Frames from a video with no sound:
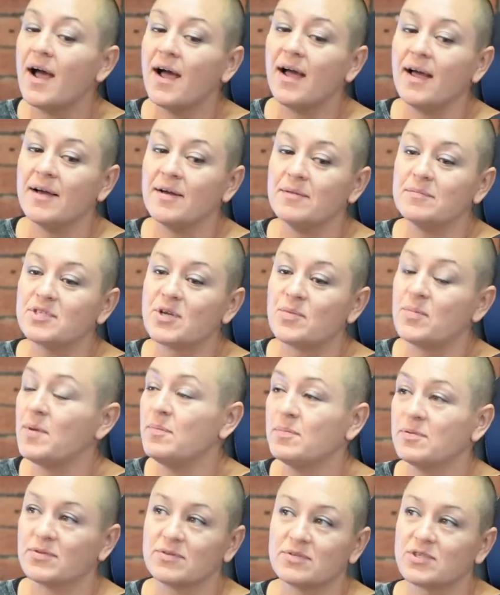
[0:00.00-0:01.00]
So
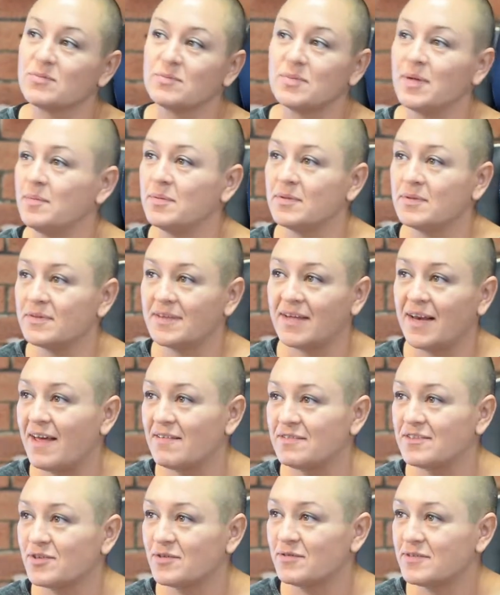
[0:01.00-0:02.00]
some people, they'll
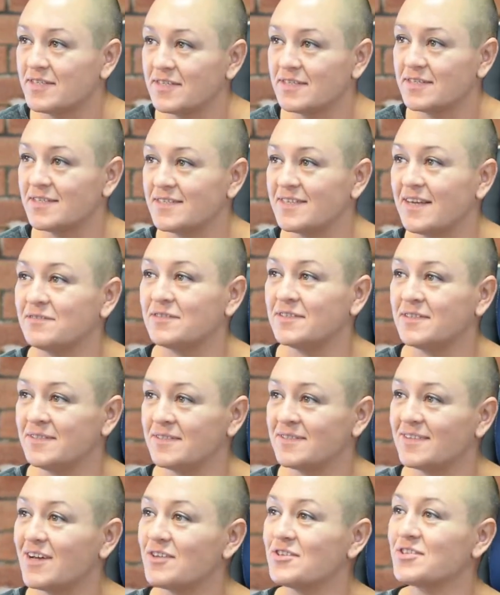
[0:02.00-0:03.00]
have sort of 6 or
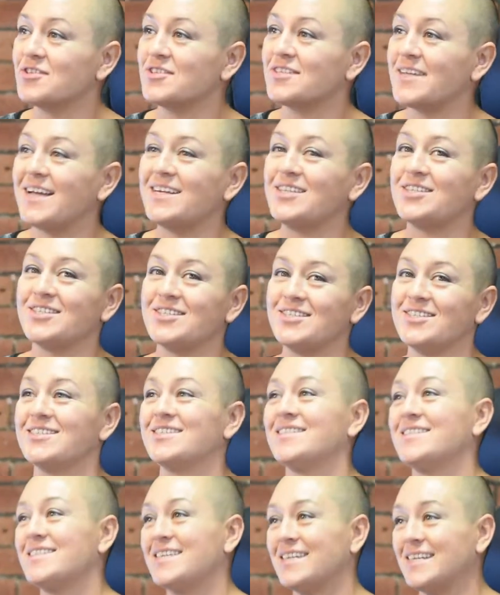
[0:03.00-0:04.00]
7 consultations
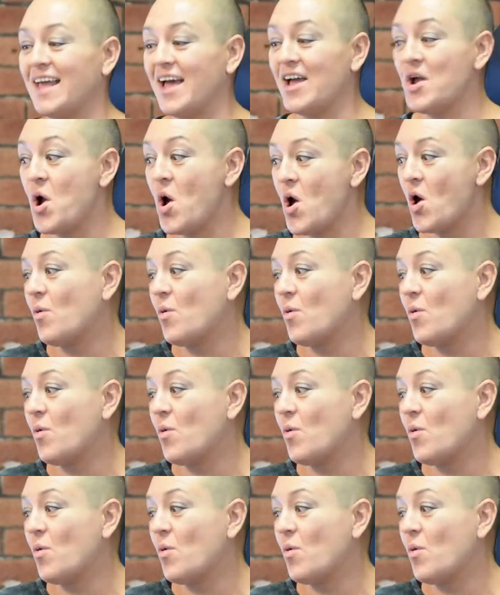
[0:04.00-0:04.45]
and think like,